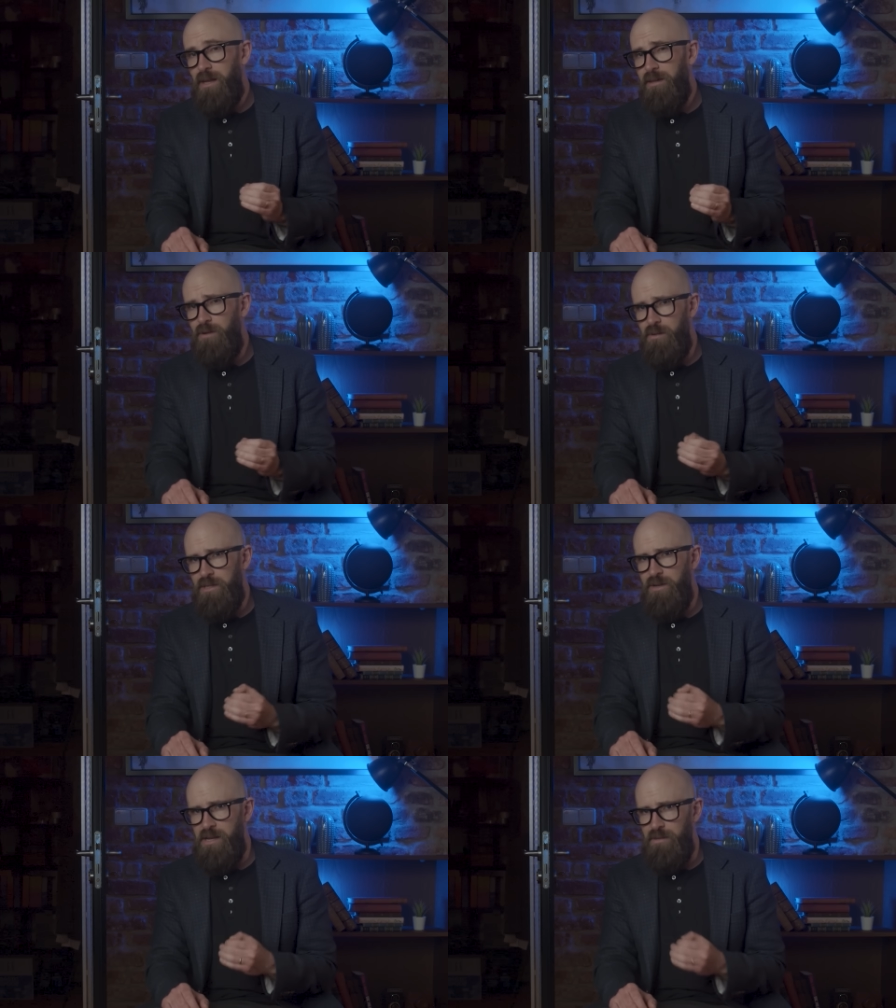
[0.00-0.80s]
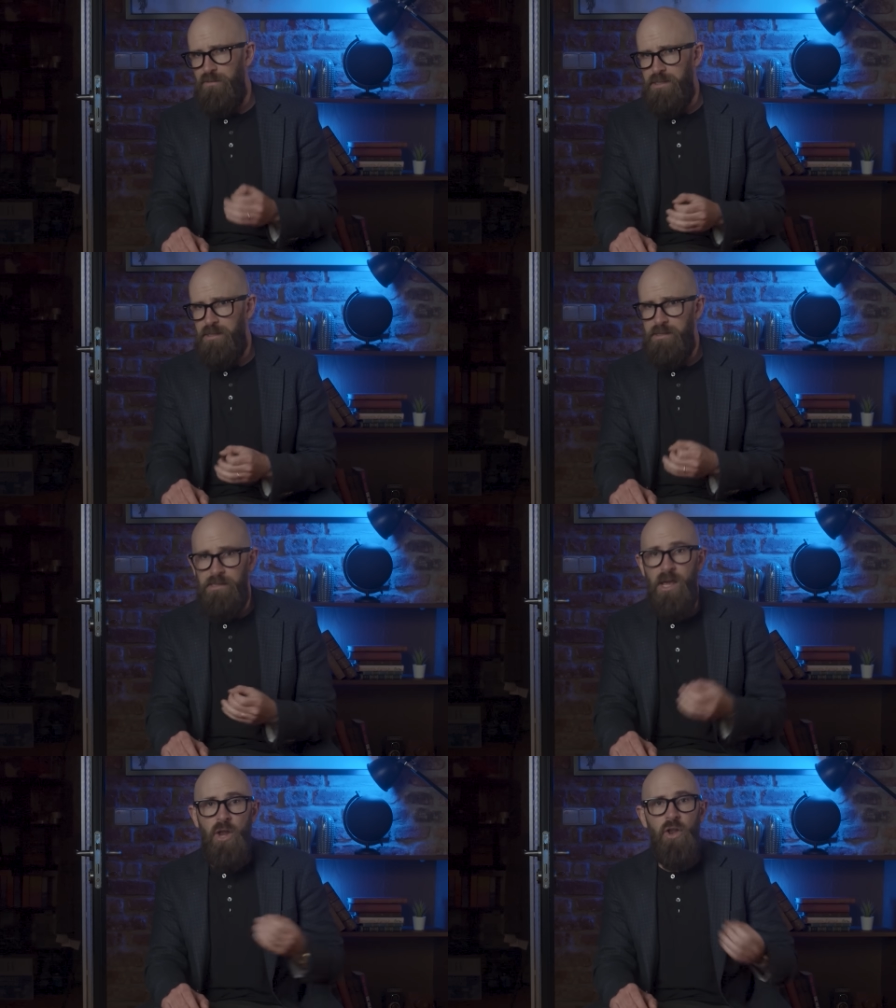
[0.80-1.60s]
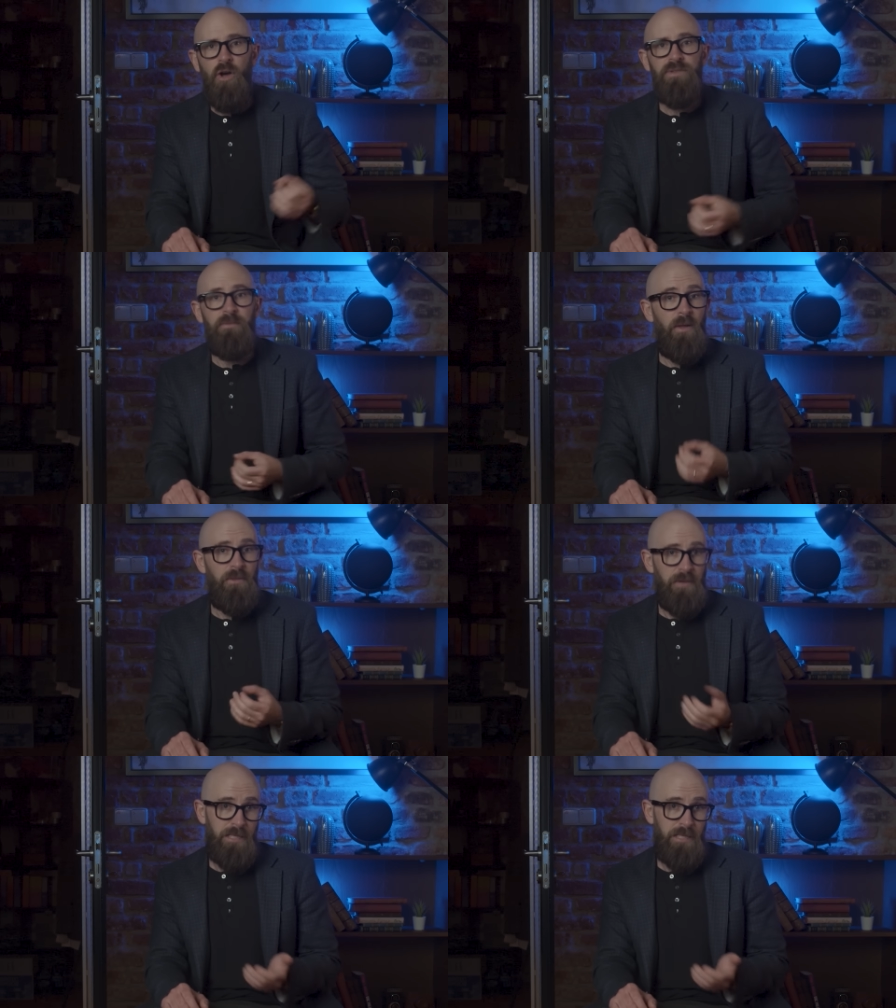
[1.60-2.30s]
Another growing trend in physics is not to bother